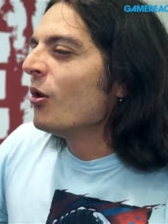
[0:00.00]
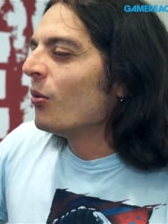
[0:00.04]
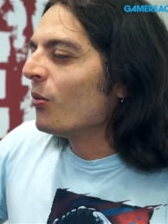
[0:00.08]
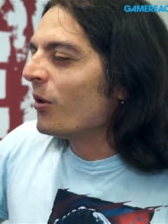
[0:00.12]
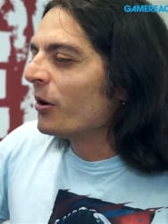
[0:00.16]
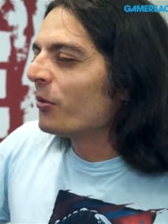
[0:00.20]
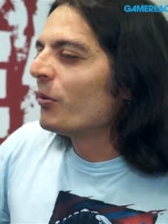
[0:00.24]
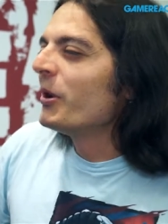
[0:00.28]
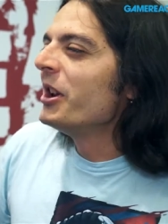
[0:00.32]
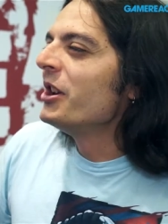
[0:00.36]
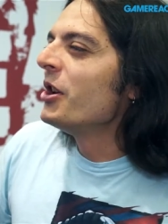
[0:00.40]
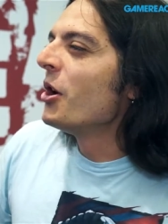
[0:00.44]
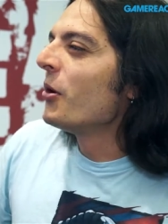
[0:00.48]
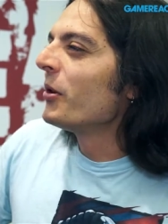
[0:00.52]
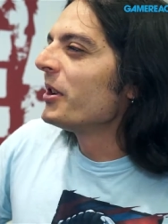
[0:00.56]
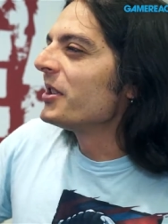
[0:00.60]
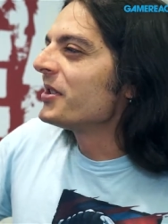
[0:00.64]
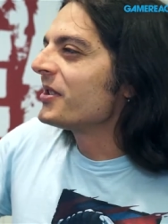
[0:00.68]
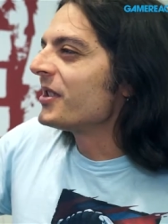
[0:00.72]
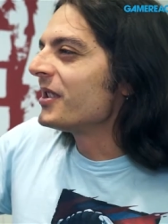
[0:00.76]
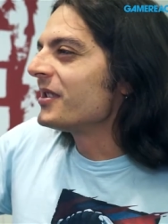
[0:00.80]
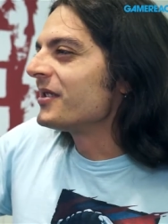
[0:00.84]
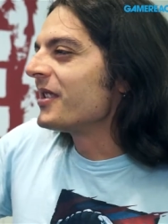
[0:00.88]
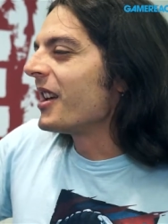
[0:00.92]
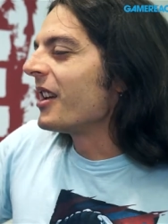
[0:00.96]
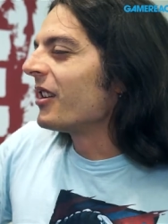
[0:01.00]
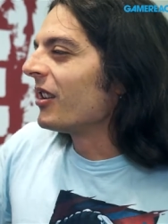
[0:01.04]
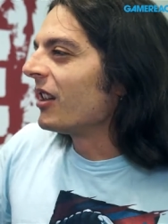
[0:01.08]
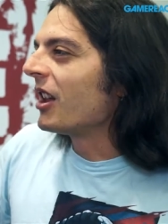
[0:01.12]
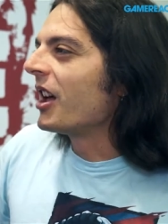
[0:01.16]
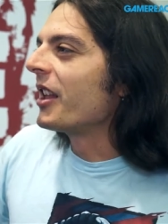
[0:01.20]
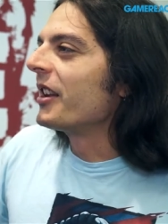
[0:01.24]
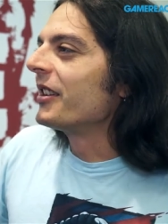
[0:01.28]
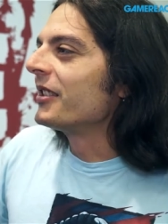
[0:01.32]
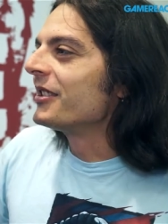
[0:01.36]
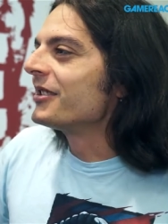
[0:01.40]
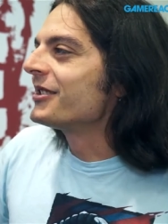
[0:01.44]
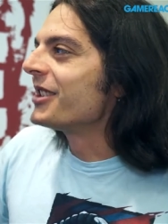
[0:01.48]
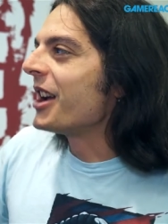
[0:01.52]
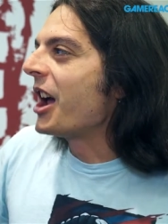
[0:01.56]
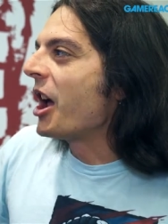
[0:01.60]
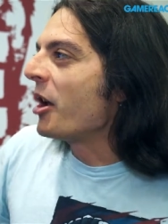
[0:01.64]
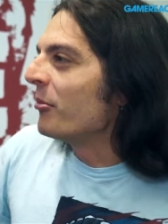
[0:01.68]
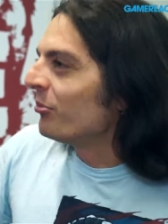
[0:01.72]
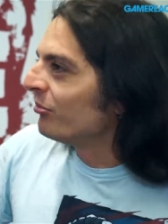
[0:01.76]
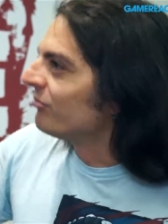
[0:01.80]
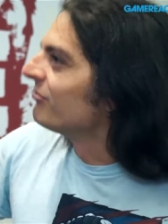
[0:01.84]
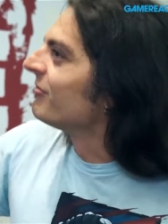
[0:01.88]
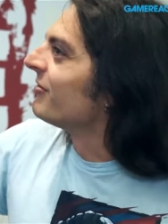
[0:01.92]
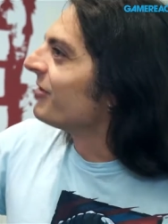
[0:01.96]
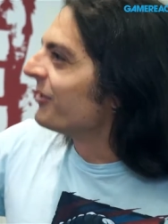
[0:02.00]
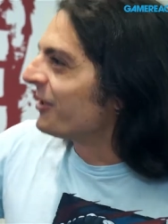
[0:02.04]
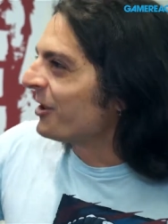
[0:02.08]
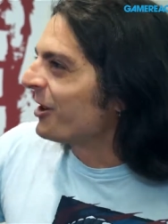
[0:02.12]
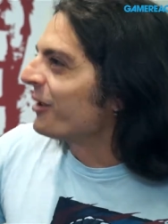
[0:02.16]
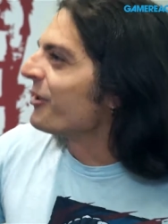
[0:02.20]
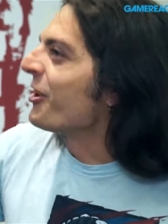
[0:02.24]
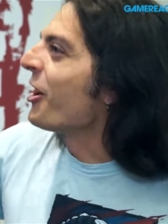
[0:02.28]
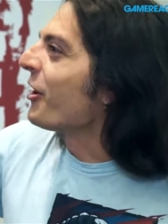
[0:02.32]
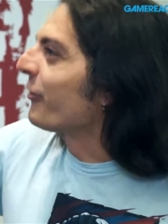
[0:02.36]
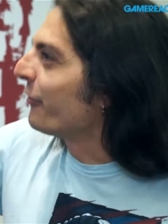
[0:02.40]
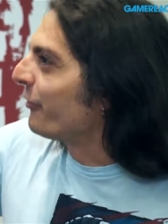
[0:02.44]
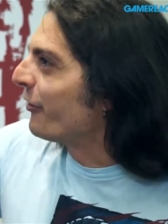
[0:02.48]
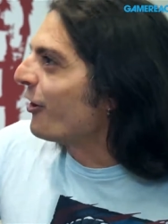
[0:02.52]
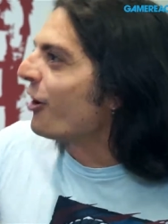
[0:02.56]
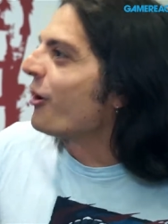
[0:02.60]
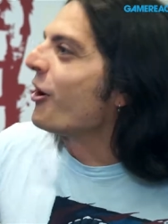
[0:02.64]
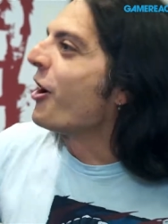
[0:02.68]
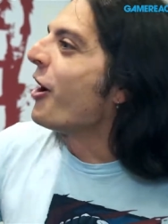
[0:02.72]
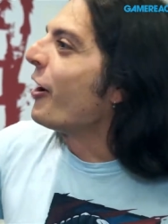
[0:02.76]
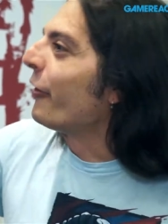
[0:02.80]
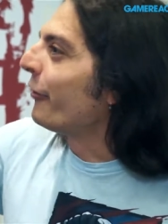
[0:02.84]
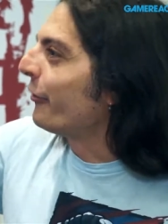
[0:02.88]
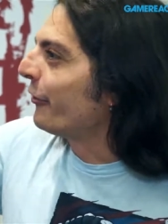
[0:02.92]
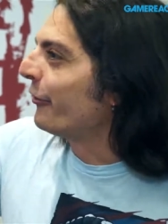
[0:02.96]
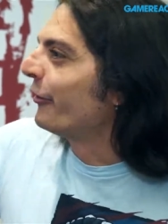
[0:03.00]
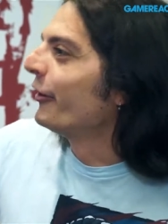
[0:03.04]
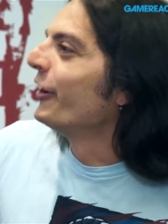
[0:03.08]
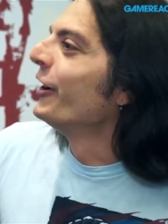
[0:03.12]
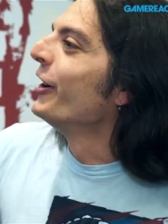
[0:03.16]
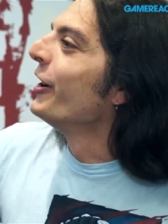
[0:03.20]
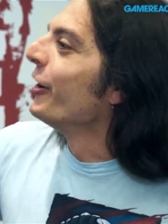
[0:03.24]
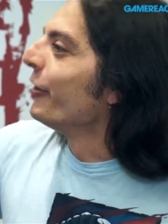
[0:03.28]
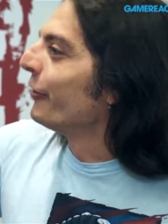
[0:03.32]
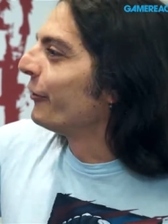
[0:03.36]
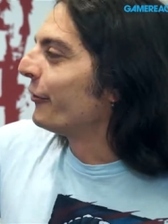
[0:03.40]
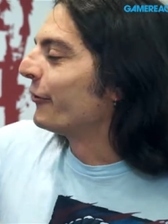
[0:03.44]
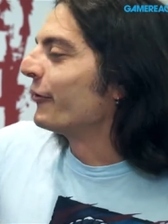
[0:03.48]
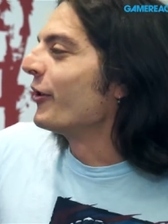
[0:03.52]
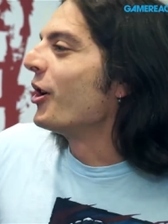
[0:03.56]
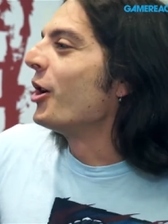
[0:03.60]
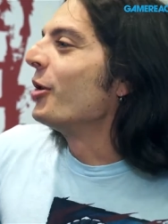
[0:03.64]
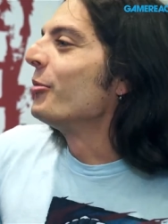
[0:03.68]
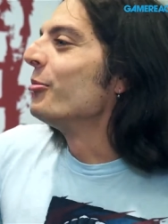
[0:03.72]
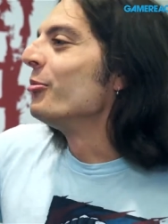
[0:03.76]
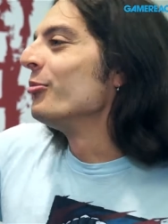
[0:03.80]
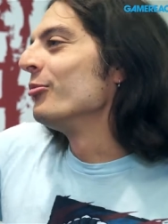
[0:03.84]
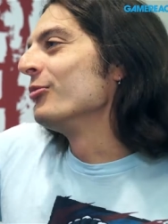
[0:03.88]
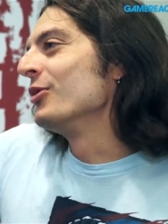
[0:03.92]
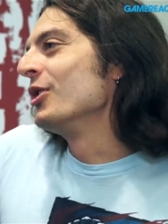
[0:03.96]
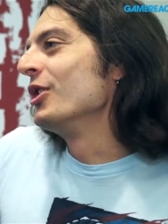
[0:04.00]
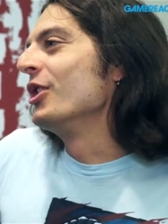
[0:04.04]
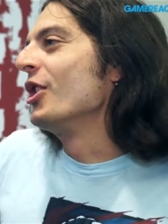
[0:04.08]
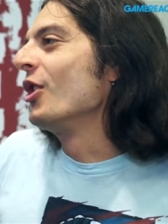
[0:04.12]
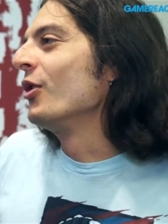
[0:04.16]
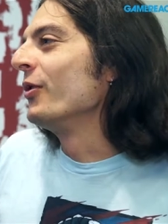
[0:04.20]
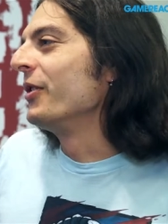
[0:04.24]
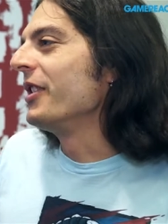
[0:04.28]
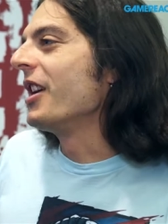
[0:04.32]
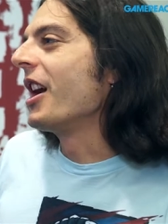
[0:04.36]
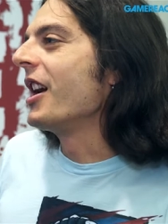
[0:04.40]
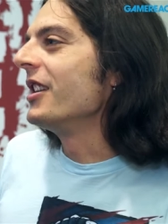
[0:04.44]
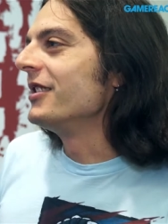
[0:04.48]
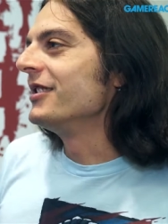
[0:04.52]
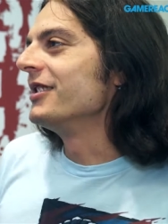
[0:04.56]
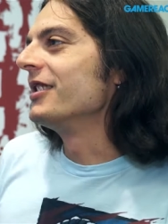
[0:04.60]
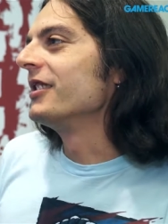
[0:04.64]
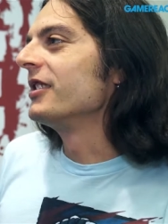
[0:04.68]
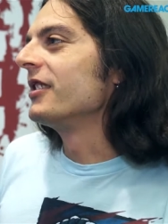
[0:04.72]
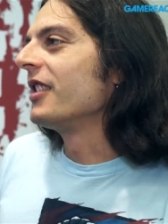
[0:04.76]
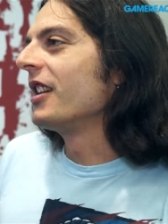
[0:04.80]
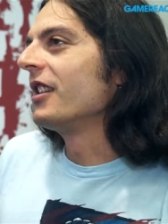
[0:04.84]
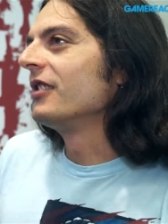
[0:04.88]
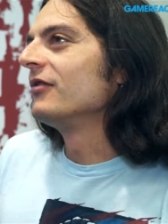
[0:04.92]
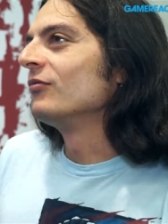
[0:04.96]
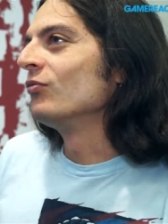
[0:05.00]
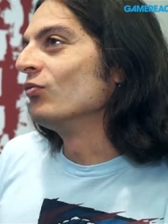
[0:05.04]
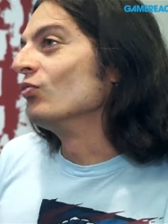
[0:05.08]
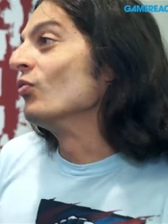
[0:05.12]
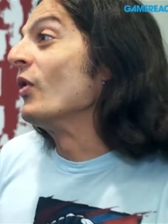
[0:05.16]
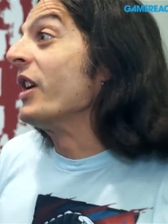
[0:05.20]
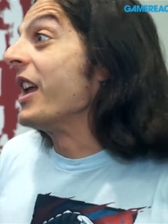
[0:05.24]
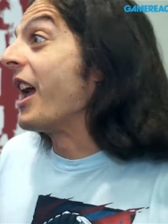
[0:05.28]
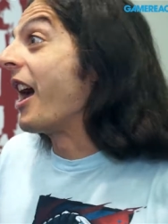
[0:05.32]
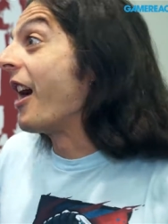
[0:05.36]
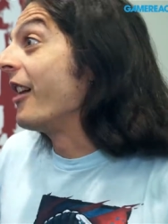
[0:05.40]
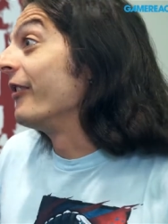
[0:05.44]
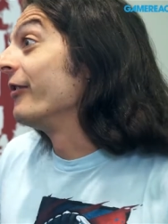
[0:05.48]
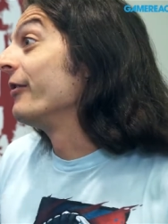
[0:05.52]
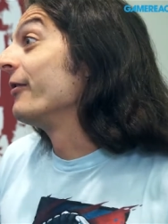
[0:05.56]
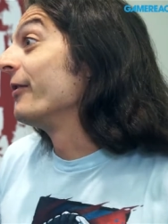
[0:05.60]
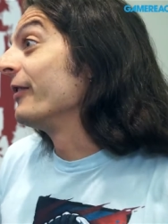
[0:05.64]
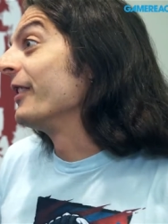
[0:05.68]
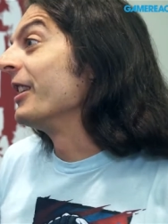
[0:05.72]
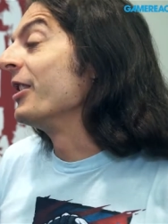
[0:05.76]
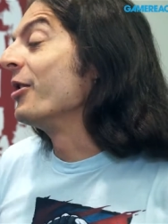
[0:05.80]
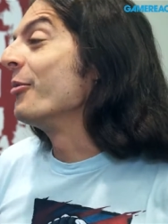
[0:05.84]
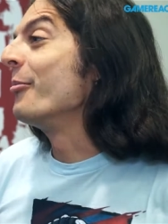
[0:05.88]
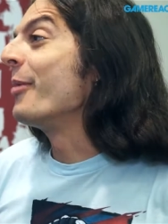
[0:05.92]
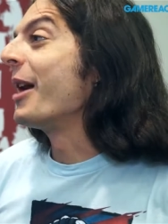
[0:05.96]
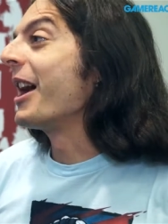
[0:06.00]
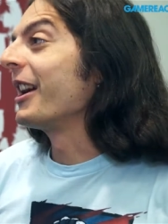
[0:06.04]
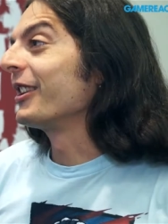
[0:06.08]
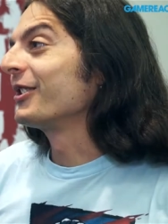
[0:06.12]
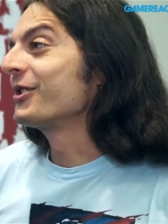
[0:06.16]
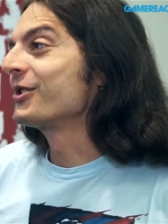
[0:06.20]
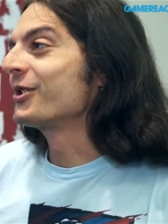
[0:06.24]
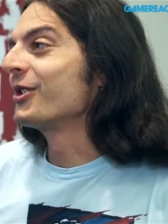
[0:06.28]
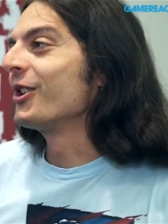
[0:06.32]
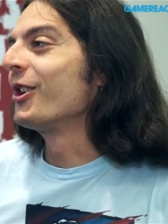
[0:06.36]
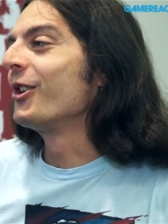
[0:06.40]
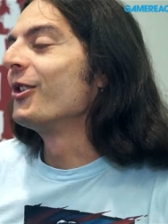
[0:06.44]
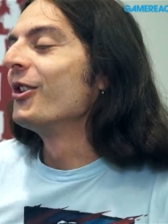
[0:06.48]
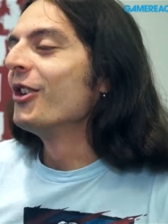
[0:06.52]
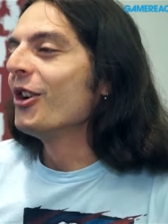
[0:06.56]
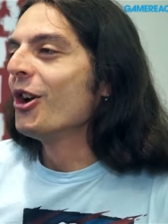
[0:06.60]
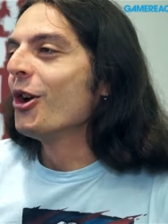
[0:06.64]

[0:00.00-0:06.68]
what we notice is that a lot of the time they're not far off from you know the idea that we have in the back. So